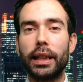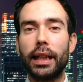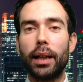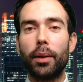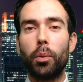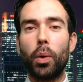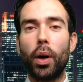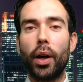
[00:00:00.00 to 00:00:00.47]

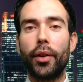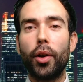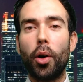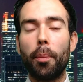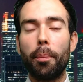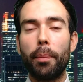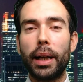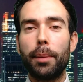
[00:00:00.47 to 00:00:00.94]
and one
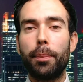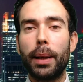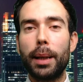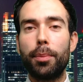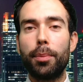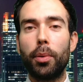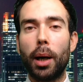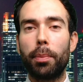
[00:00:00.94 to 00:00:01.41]
not many
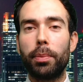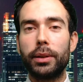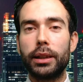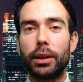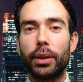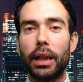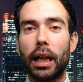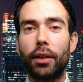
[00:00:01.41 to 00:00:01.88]
people up
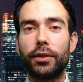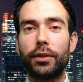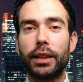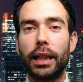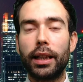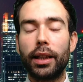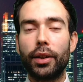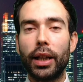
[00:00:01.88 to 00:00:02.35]
until now have
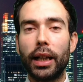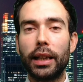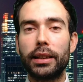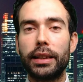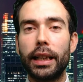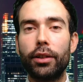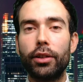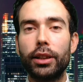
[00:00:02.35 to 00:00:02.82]
taken that
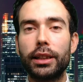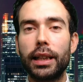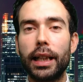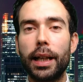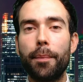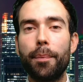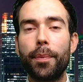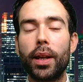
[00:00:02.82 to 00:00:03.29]

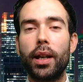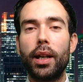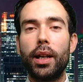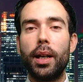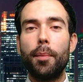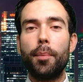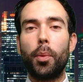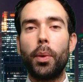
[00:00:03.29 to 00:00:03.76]
seriously.
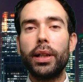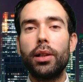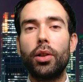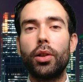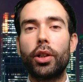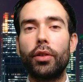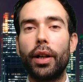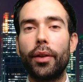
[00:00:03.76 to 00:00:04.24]
But when you
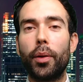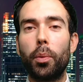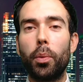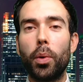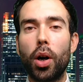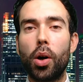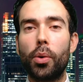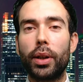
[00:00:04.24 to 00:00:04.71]
look around the
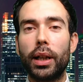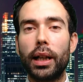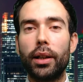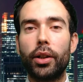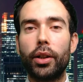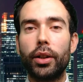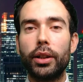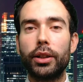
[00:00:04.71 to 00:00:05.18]
world and
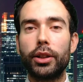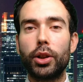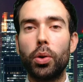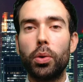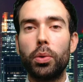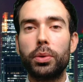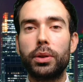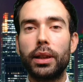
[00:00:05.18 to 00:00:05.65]
look at the
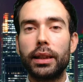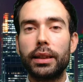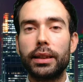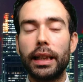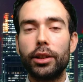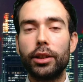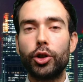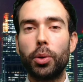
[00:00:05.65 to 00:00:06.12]
tools that the
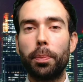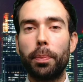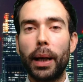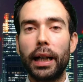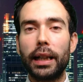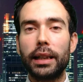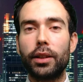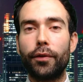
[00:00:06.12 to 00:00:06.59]
central
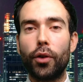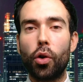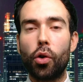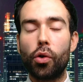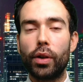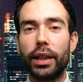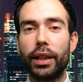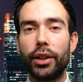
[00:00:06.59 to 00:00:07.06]
banks have
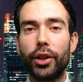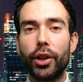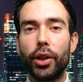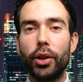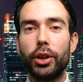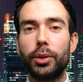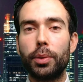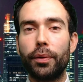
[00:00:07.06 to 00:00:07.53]
already
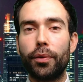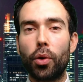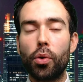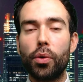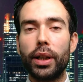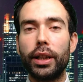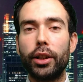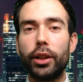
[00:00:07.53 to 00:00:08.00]
used, we've
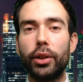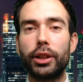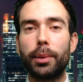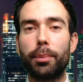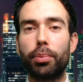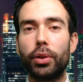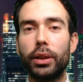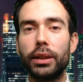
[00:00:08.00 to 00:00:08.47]
already used
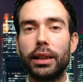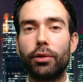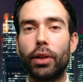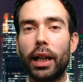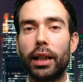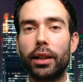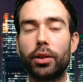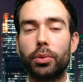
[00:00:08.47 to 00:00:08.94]
some pretty
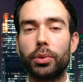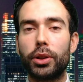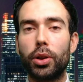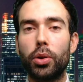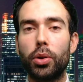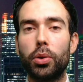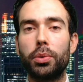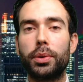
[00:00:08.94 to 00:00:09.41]
radical
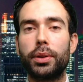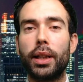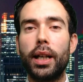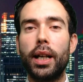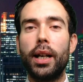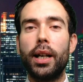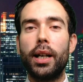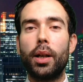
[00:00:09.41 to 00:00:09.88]
tools.
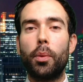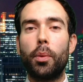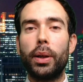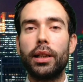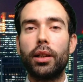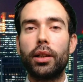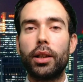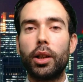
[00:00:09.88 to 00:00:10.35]

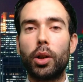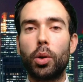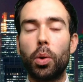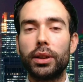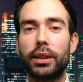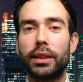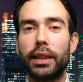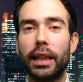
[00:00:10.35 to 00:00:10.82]
When you look at
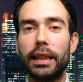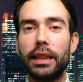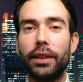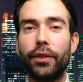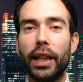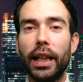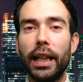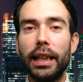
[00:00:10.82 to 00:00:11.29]

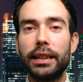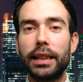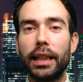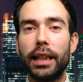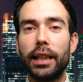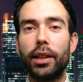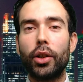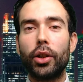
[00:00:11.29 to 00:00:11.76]
quantitative
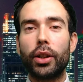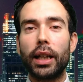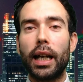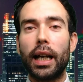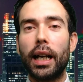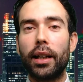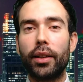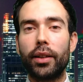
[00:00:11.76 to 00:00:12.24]
easing, look
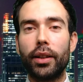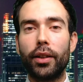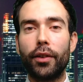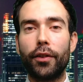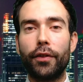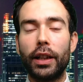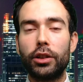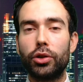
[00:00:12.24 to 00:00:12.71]
at the
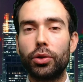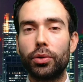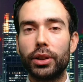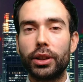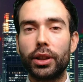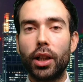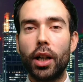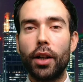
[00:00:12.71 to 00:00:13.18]
Federal
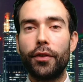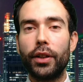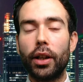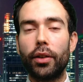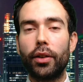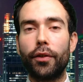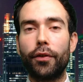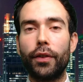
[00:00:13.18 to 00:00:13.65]
Reserve.
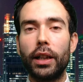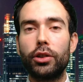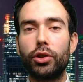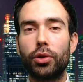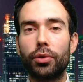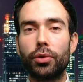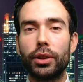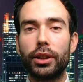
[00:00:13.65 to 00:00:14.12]
The
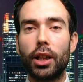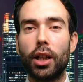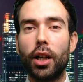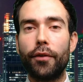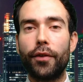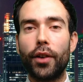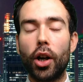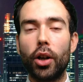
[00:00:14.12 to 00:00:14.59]
Federal
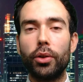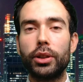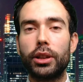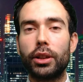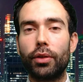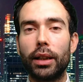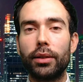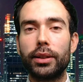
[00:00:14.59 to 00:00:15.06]
Reserve
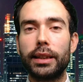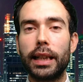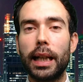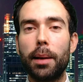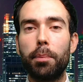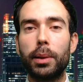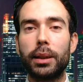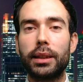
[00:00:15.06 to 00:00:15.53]
owns around
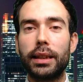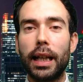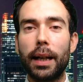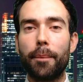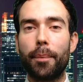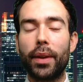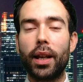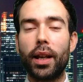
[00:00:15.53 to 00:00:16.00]

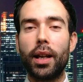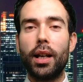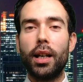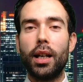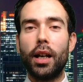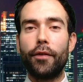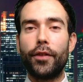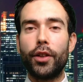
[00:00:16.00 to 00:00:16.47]
10%
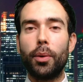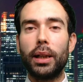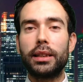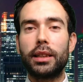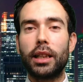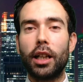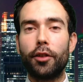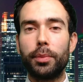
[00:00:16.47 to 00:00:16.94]
of
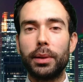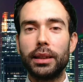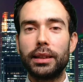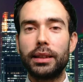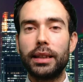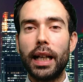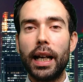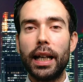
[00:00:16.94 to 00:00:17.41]
US
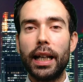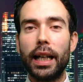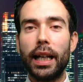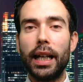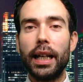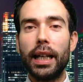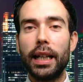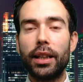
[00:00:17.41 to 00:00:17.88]
government debt.
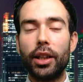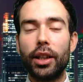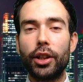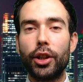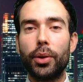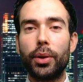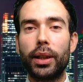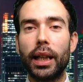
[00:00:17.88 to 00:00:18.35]
Here in
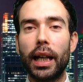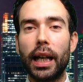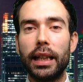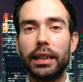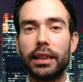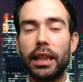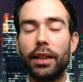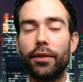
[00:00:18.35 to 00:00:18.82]
the UK,
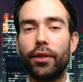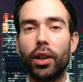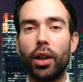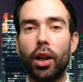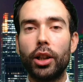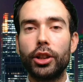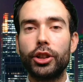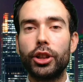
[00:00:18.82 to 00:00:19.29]
it's even
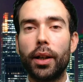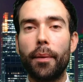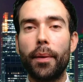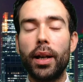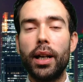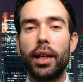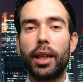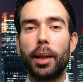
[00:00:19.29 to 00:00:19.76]
larger.
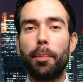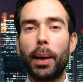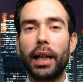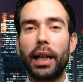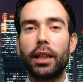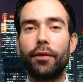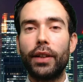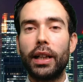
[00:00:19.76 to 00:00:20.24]
The
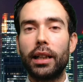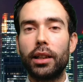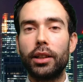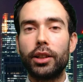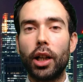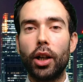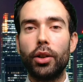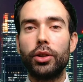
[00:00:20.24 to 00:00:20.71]
Bank of
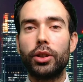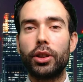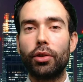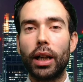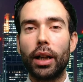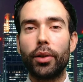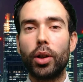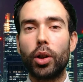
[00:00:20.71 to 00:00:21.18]
England owns
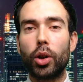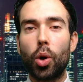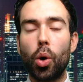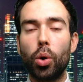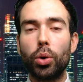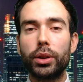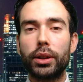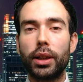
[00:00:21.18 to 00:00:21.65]
around a
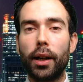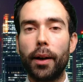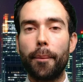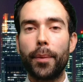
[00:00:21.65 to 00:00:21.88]
quarter